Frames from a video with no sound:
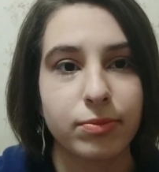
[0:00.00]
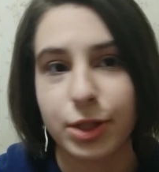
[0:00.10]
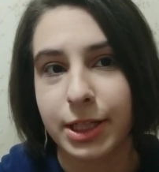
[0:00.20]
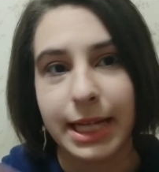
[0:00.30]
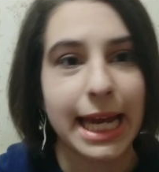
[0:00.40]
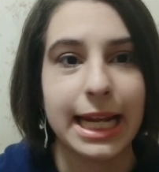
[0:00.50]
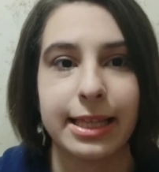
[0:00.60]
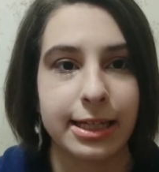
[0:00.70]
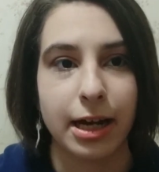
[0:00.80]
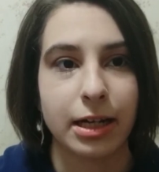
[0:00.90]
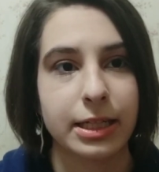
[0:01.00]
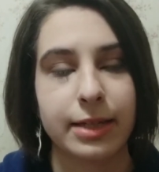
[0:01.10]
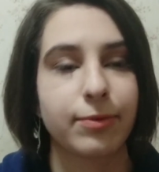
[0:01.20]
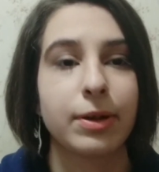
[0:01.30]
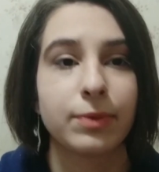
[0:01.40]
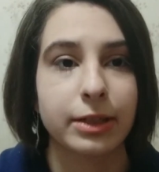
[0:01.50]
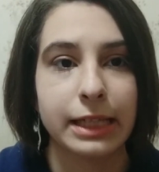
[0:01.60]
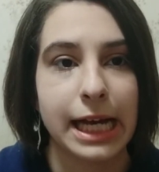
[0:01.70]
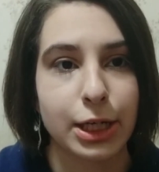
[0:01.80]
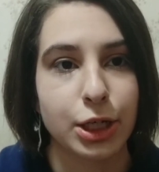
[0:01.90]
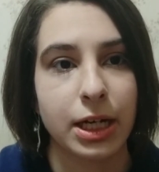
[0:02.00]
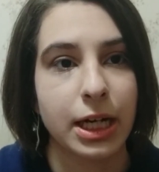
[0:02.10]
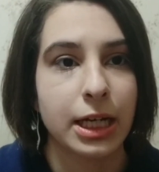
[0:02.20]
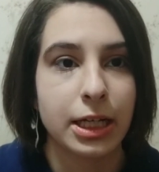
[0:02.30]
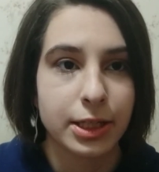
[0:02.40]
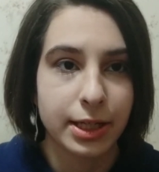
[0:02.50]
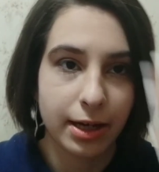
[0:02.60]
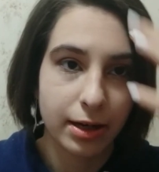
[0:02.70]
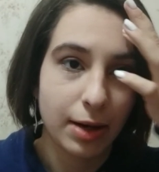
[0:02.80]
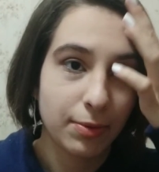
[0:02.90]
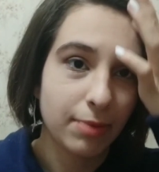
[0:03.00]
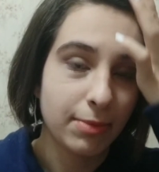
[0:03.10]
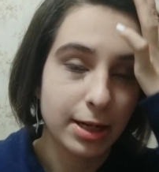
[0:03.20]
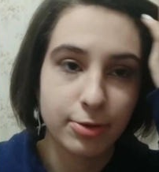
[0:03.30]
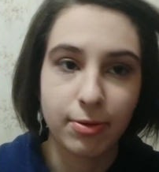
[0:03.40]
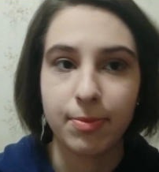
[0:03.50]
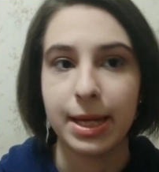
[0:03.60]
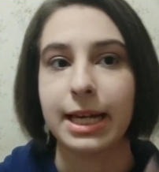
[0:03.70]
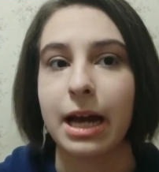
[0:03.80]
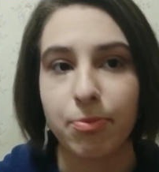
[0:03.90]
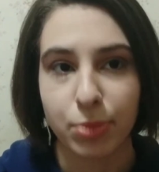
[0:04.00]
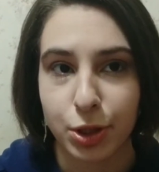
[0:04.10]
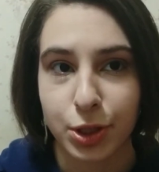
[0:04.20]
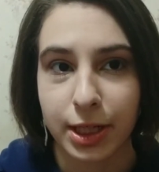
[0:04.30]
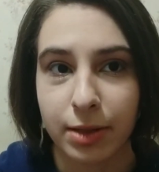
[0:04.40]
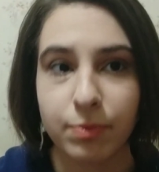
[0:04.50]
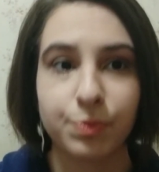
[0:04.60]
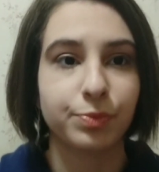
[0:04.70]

Just anything, honestly, from the collection. So I'm not much of a makeup person